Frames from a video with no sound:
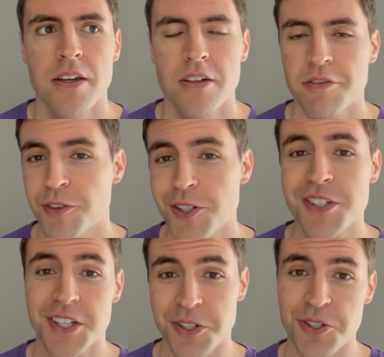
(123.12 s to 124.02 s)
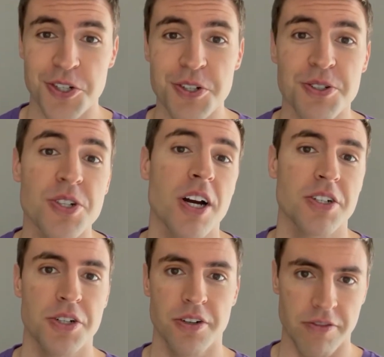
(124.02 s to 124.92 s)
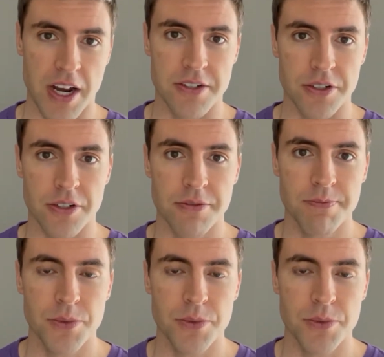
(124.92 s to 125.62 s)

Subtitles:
First thing you should do is talk to your advisor.